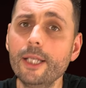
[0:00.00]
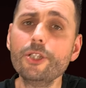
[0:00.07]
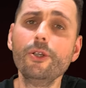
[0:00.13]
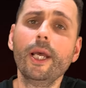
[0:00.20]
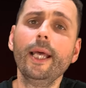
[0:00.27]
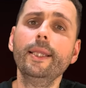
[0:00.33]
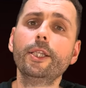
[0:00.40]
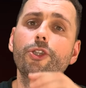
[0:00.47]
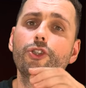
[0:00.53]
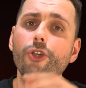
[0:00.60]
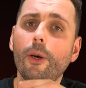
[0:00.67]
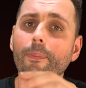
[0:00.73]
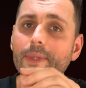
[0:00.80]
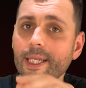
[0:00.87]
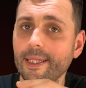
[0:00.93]
Let's look at the
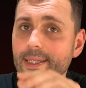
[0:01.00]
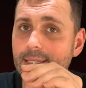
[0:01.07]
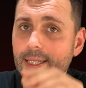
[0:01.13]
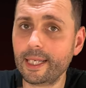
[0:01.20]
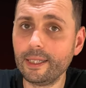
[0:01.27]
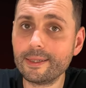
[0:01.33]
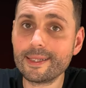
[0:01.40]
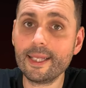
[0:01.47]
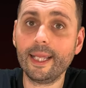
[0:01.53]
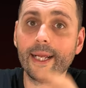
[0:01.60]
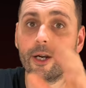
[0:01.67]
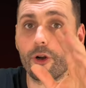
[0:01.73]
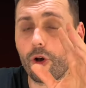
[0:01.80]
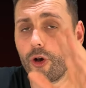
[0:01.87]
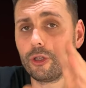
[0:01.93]
top ten skills that
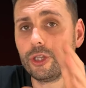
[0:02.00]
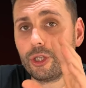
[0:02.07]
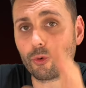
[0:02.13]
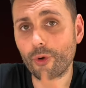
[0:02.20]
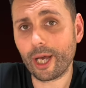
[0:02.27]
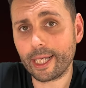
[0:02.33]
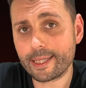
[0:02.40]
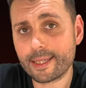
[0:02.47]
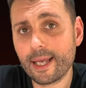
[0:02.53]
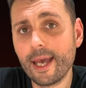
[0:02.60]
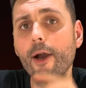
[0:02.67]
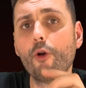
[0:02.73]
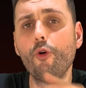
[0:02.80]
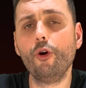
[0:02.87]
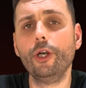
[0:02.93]
are on the rise
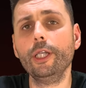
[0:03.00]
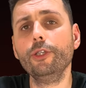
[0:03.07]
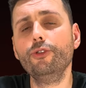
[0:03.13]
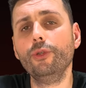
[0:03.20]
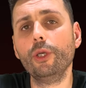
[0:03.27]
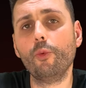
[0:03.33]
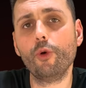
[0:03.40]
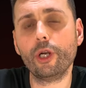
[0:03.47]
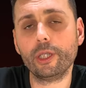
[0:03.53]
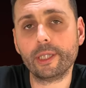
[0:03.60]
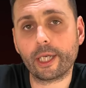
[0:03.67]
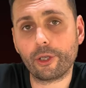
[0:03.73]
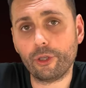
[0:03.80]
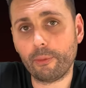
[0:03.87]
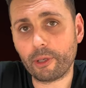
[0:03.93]
according to the World
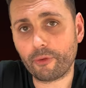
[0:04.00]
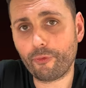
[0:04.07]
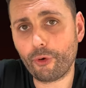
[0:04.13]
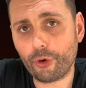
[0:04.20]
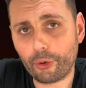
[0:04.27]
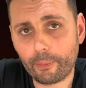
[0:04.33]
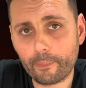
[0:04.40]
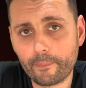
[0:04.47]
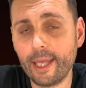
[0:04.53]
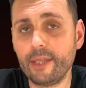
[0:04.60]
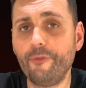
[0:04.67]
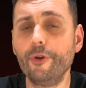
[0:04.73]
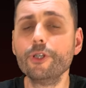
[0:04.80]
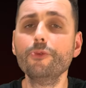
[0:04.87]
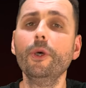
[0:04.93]
Economic Forum. And the
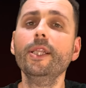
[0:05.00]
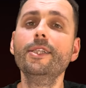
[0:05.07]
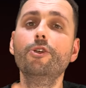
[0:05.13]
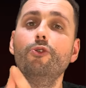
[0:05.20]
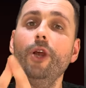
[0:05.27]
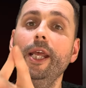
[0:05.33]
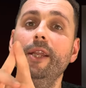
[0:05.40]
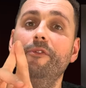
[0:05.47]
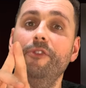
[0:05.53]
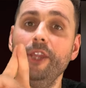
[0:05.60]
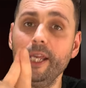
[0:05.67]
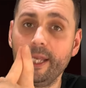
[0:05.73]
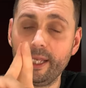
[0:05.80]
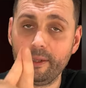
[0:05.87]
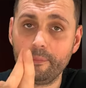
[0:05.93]
first one is creative
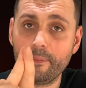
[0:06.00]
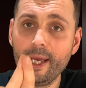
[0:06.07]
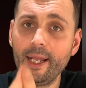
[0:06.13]
thinking.